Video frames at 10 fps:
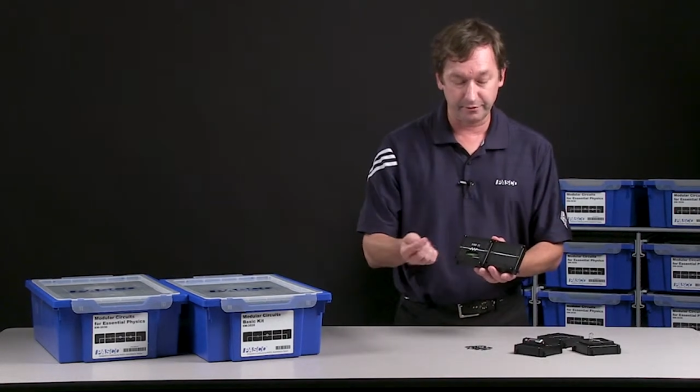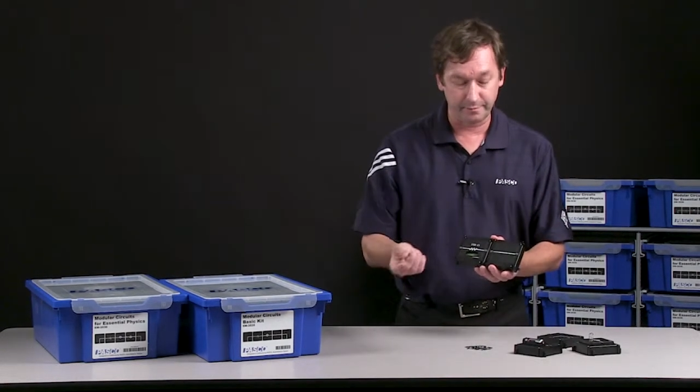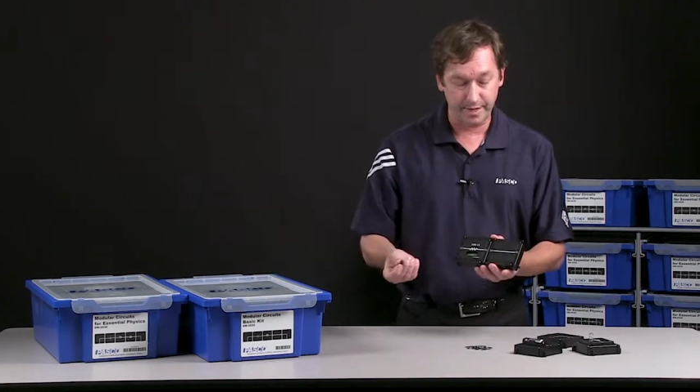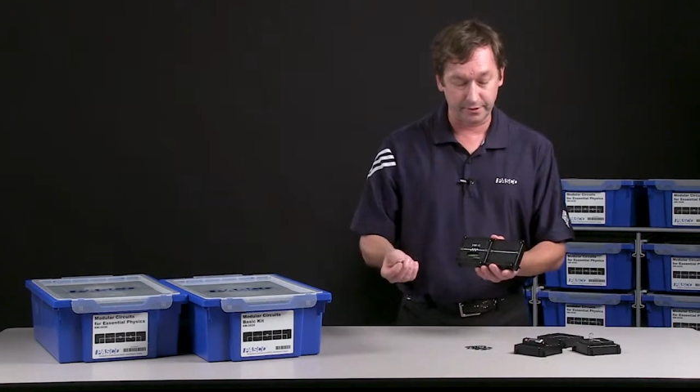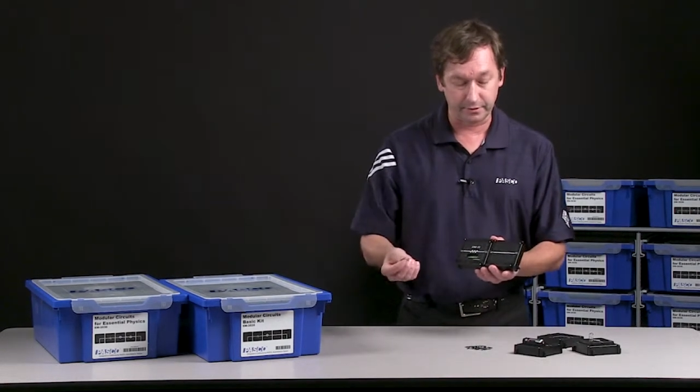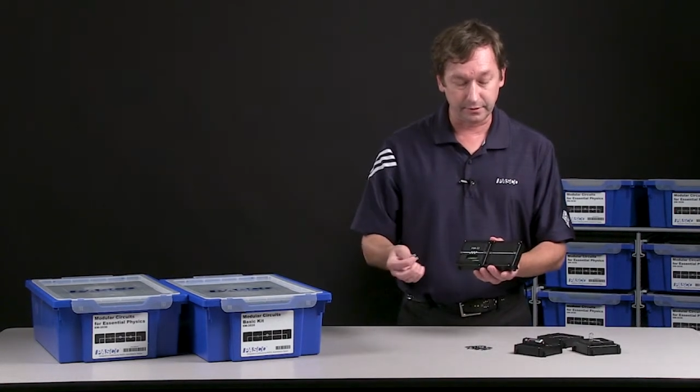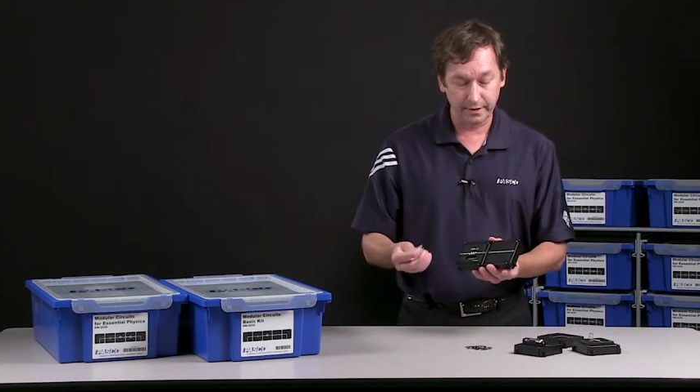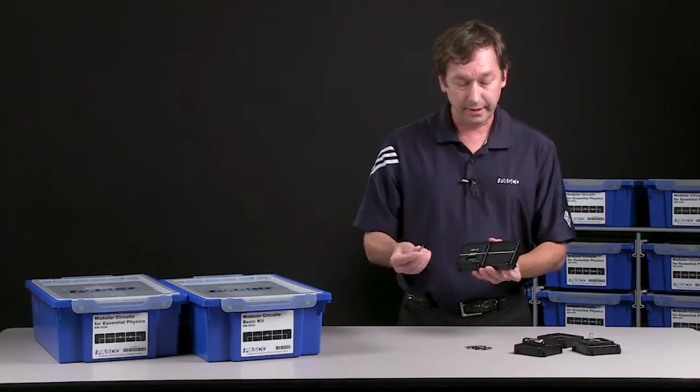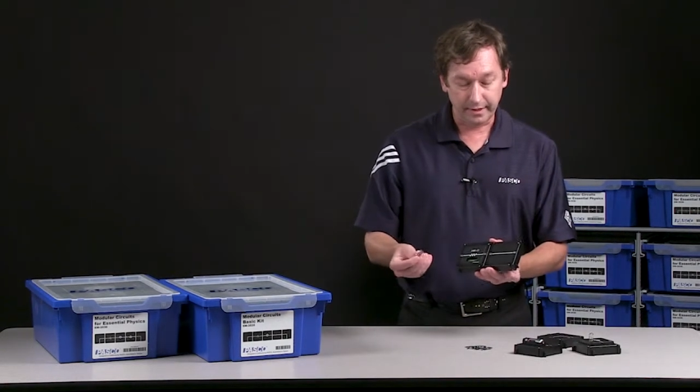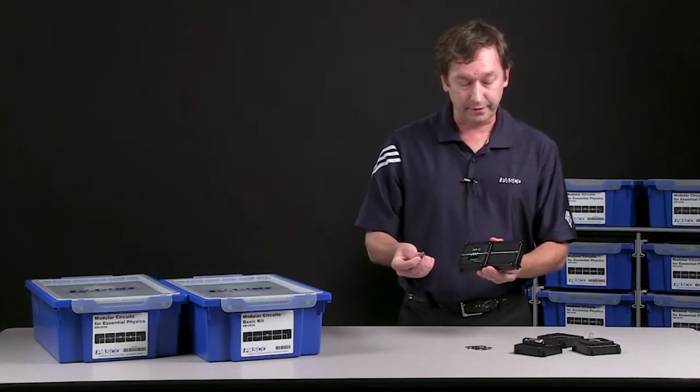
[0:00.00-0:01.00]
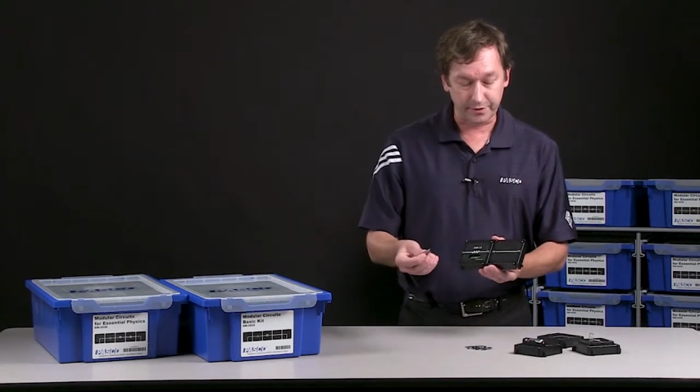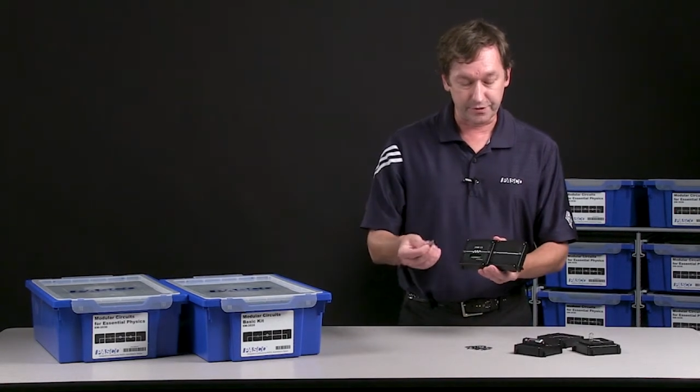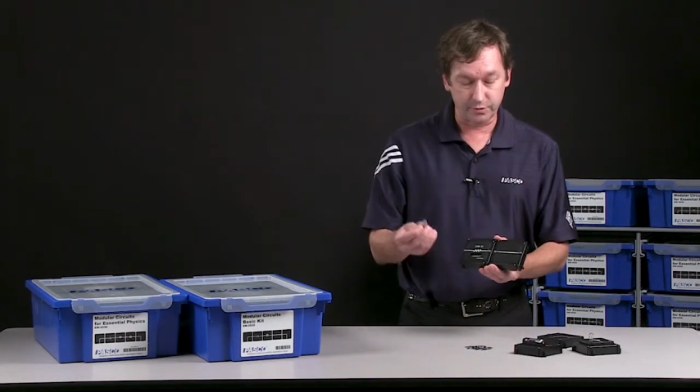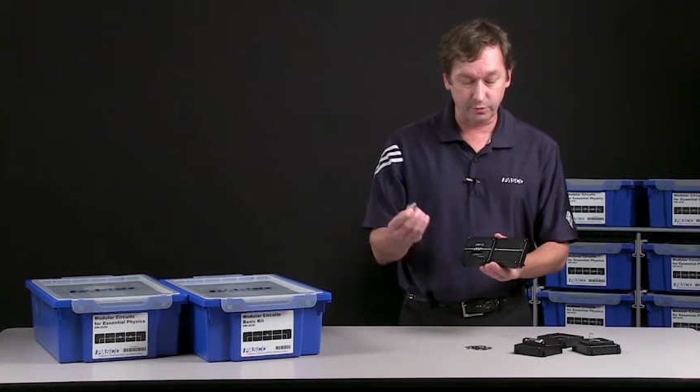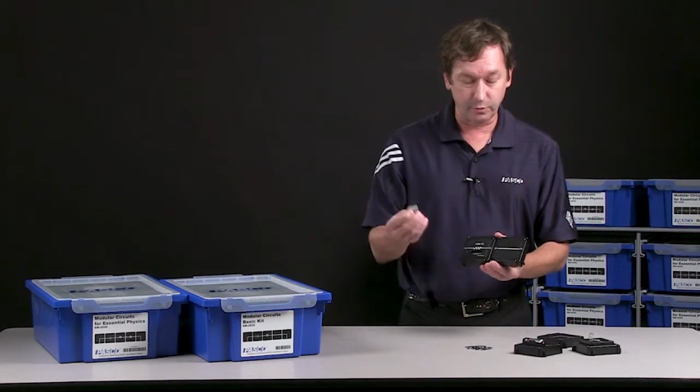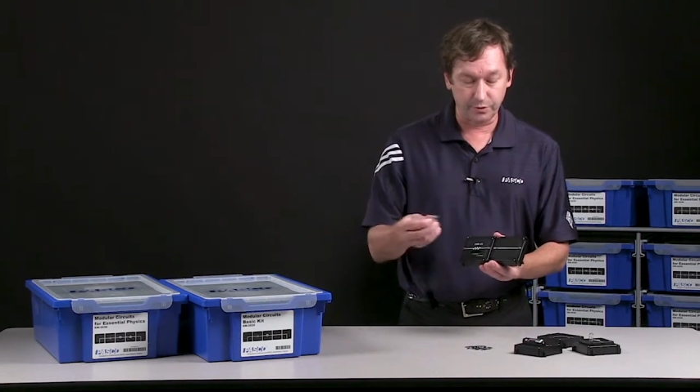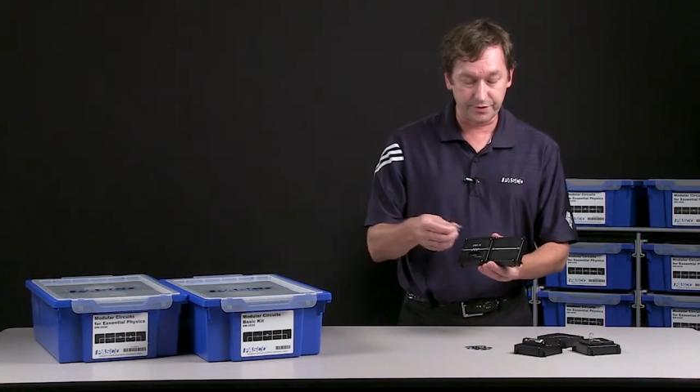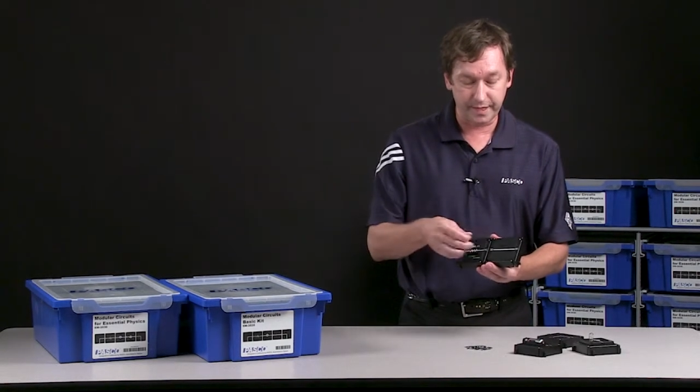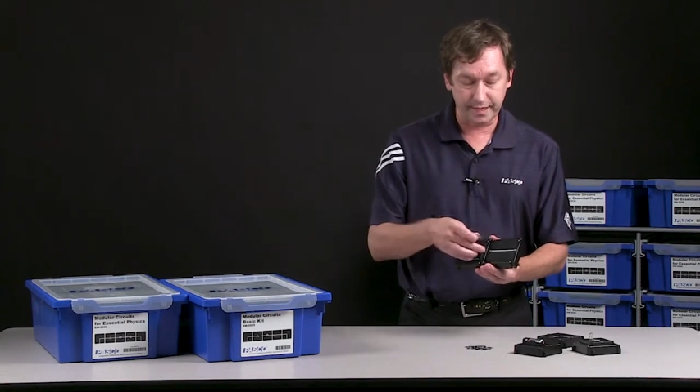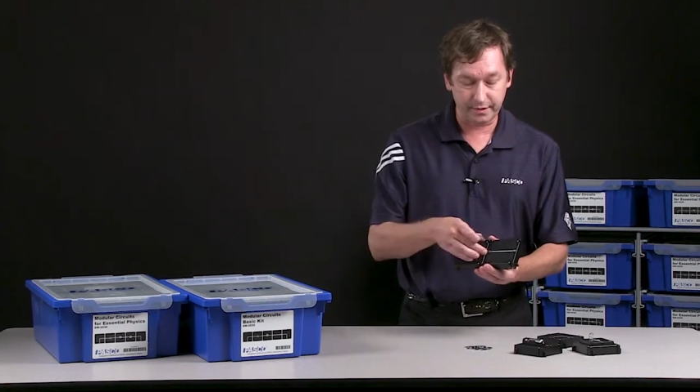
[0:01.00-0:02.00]
of metal, and the student will
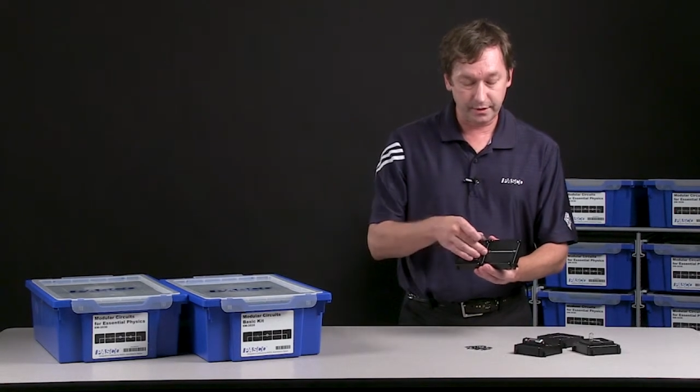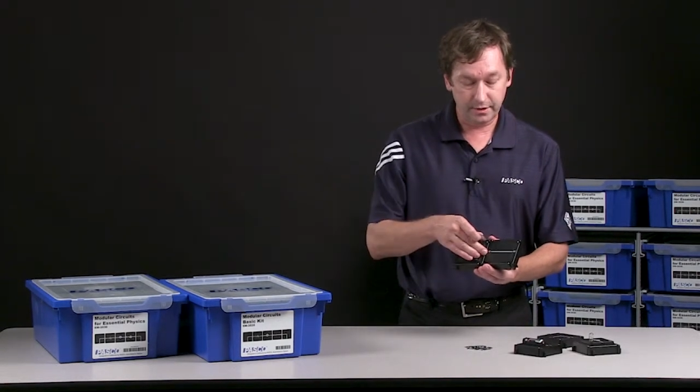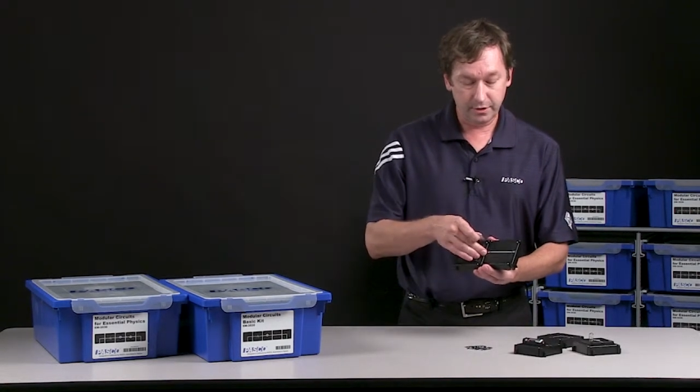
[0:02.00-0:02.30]
take